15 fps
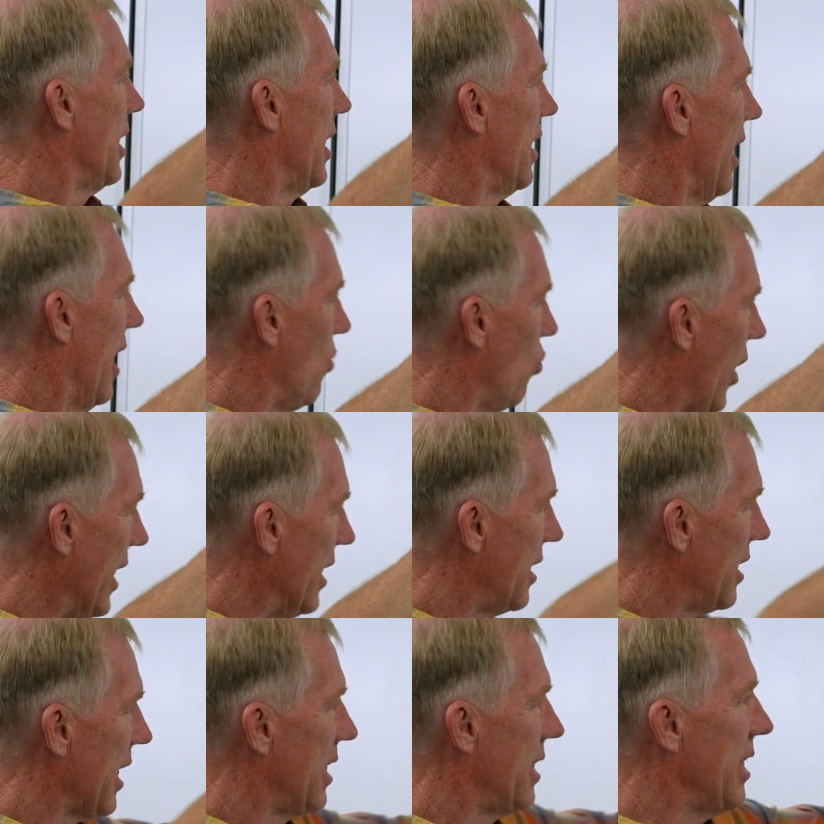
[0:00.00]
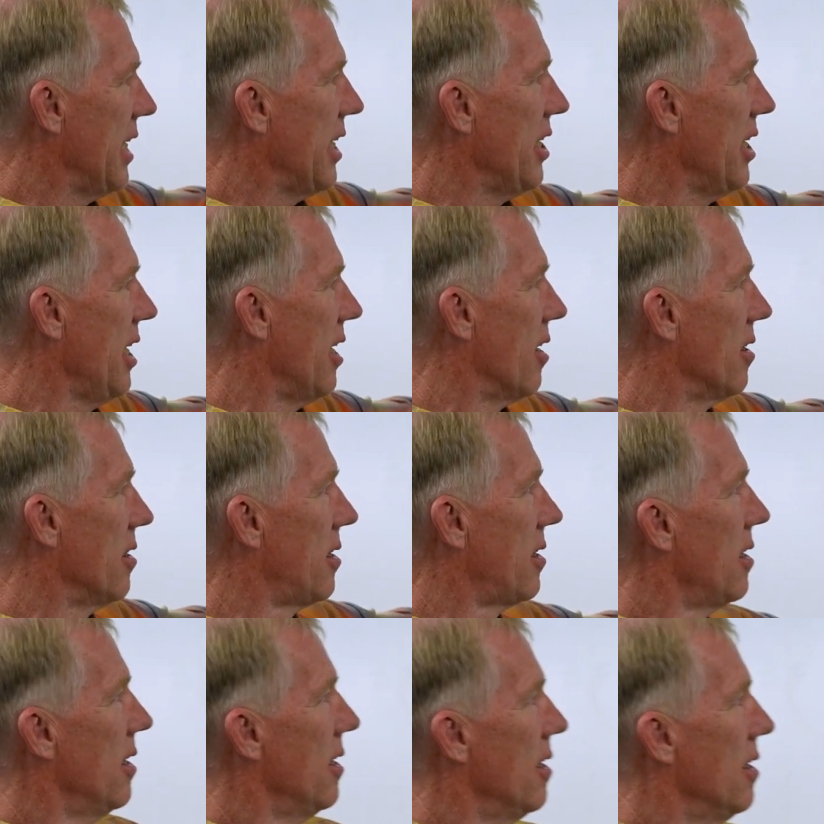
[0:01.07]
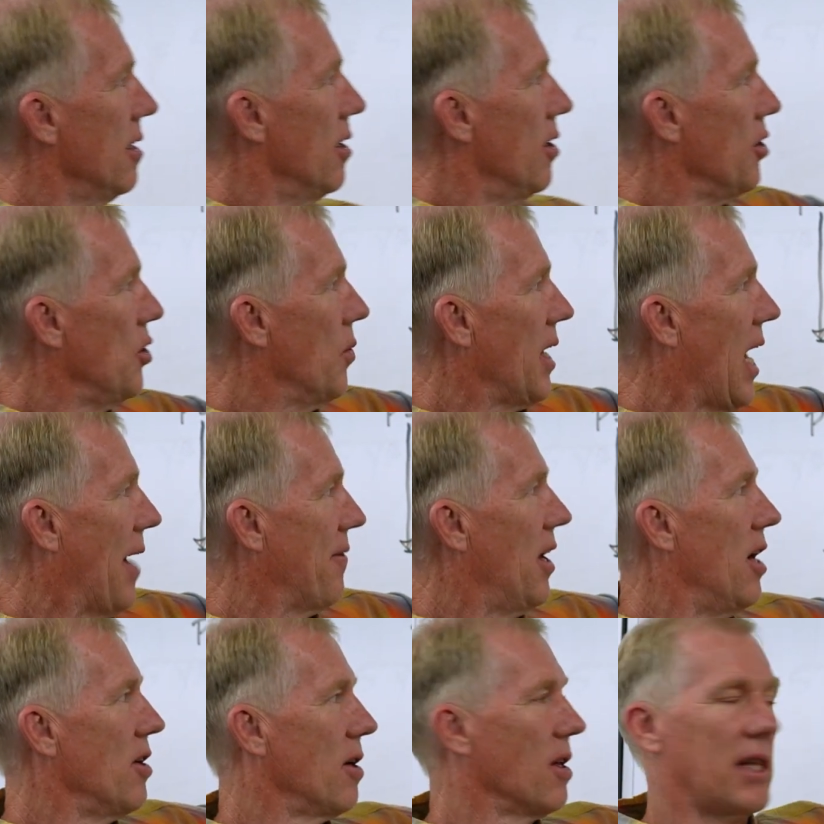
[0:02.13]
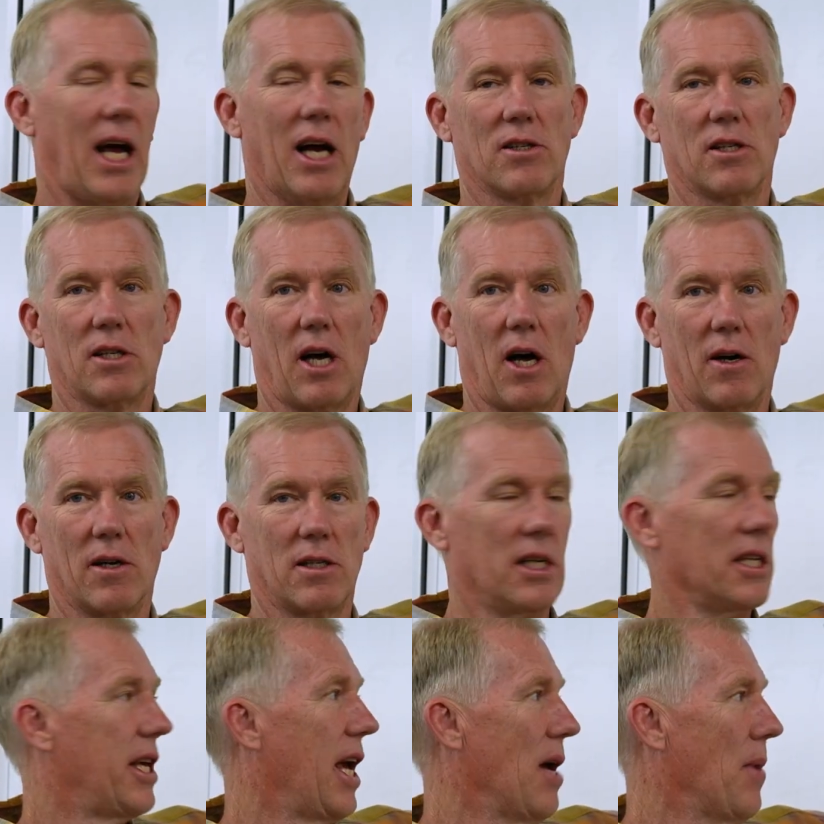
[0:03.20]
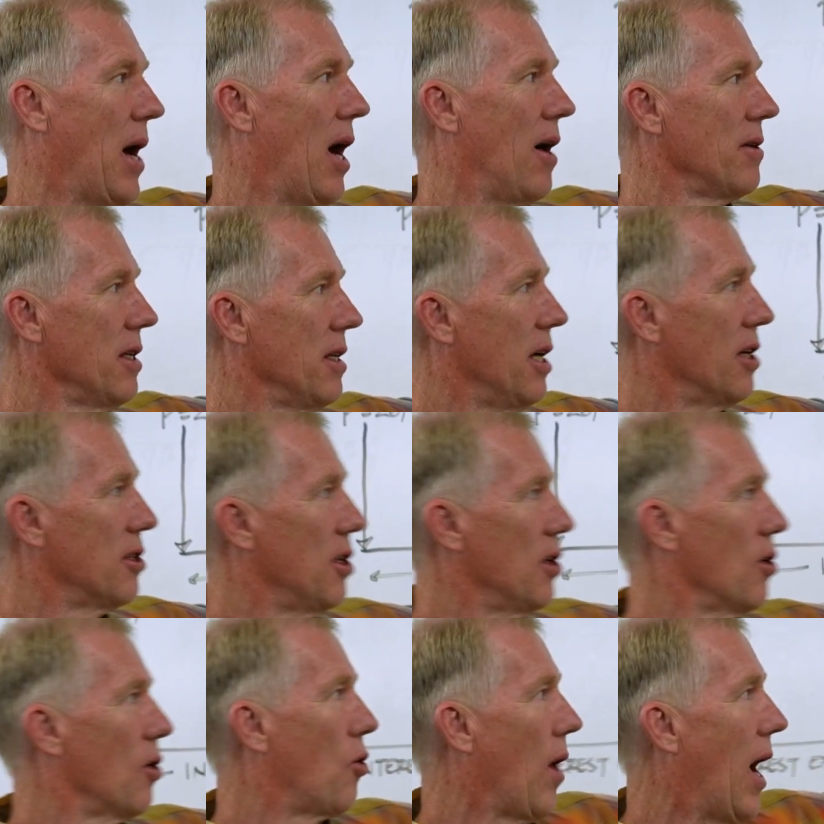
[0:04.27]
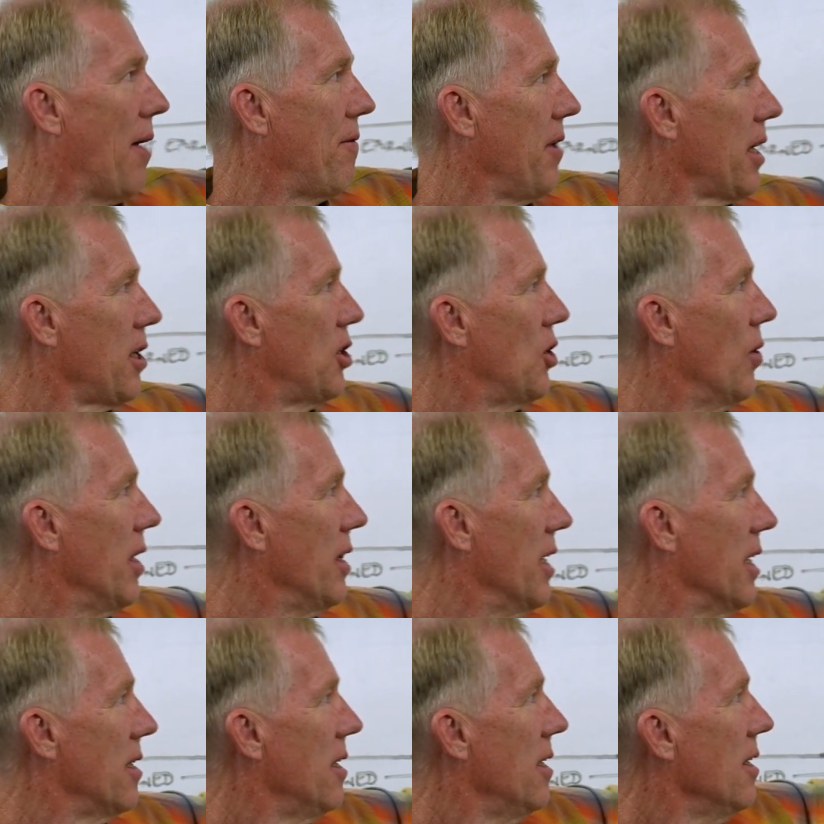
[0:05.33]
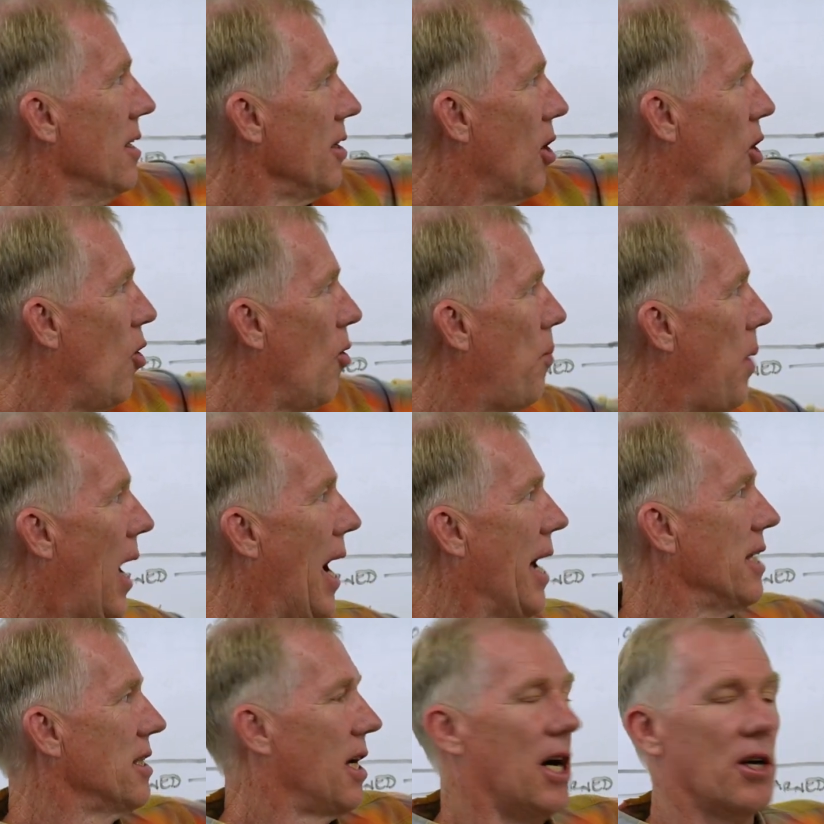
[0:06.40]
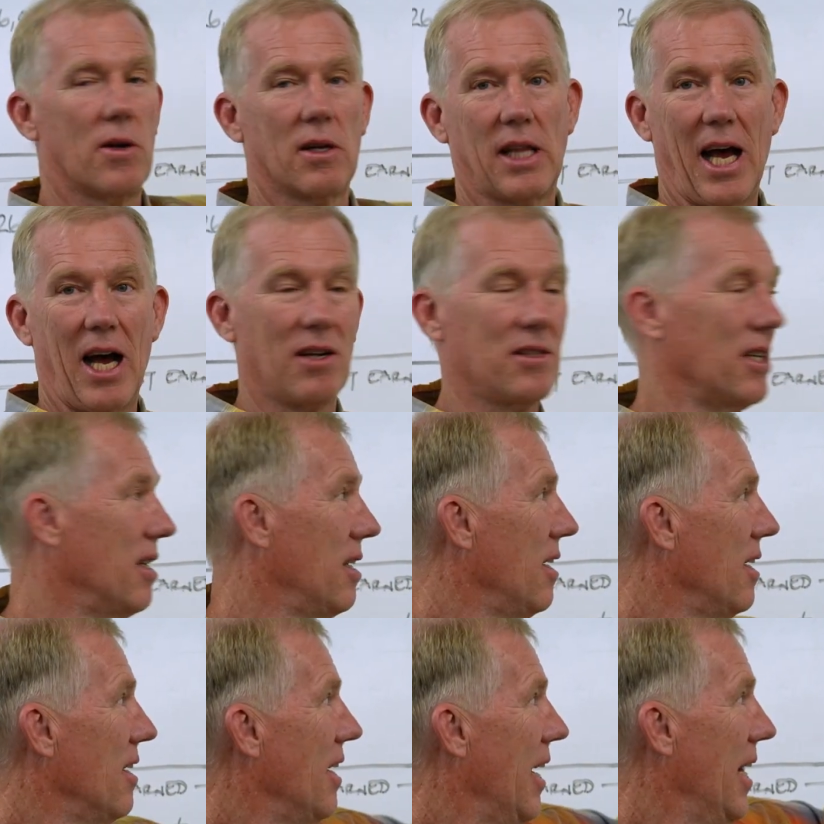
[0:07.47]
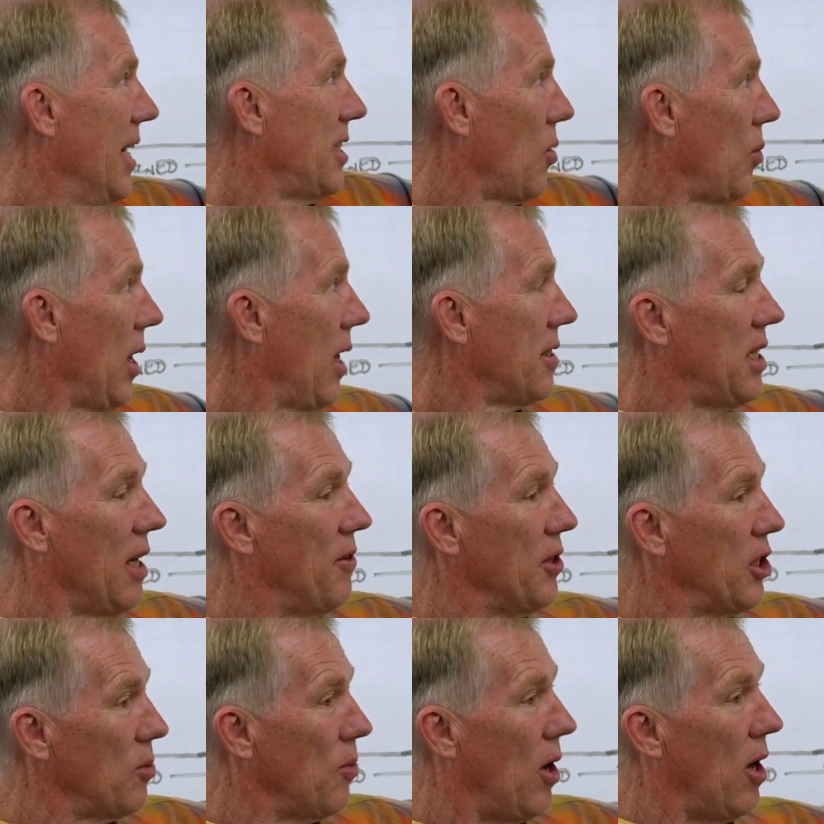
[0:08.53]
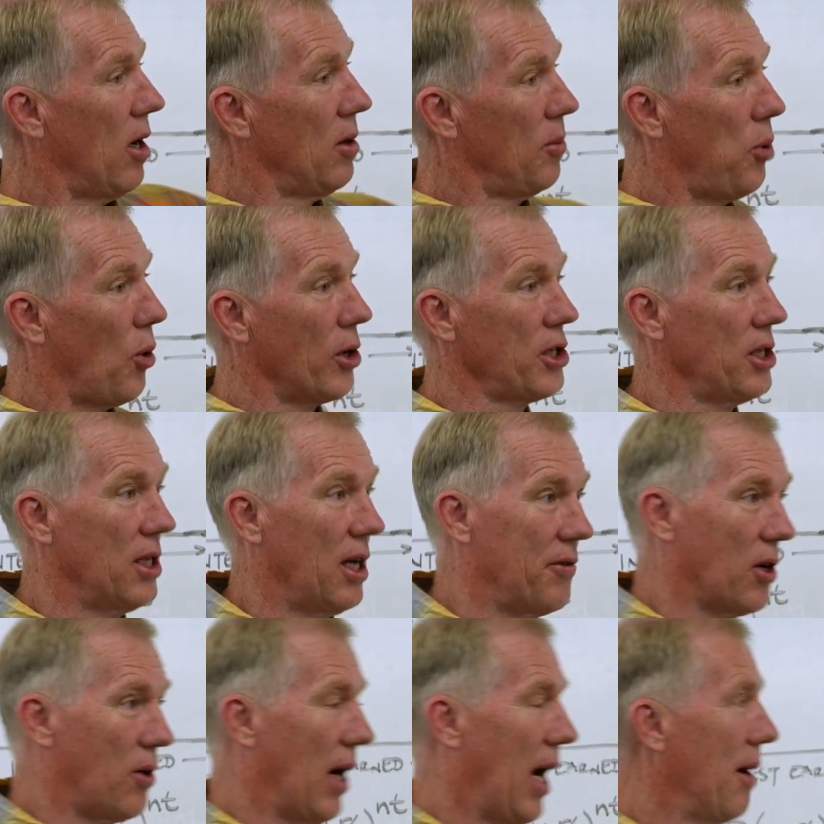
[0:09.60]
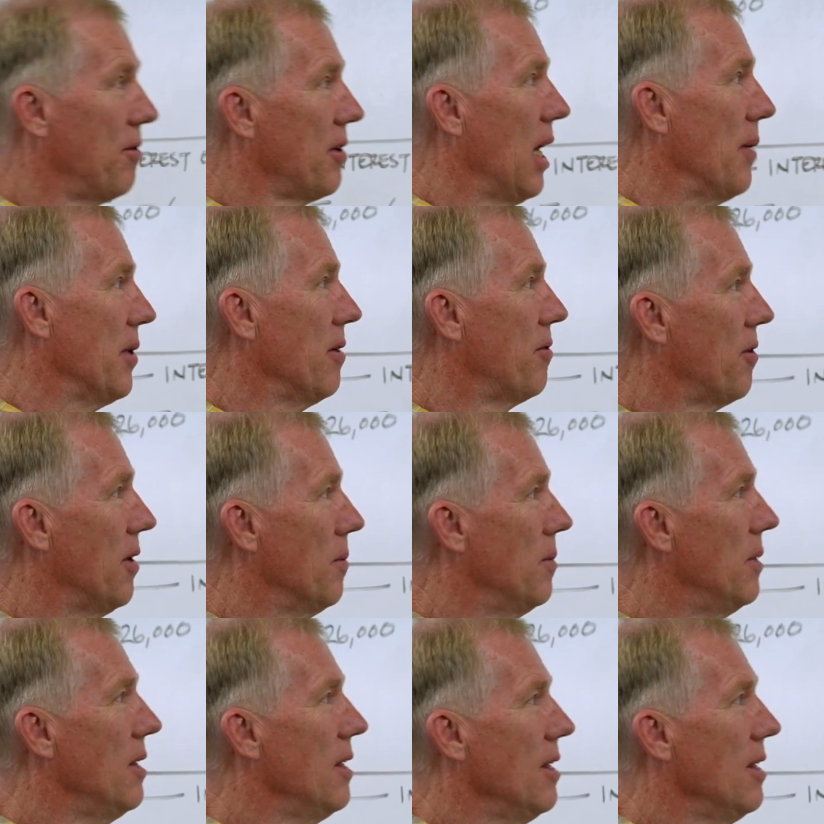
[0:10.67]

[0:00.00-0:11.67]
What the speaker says: in and wait 16 years, you would have $100,000 that came out. And here's a little graphic showing that the whole pie is 100,000, and it's a relatively small portion of the graph coming from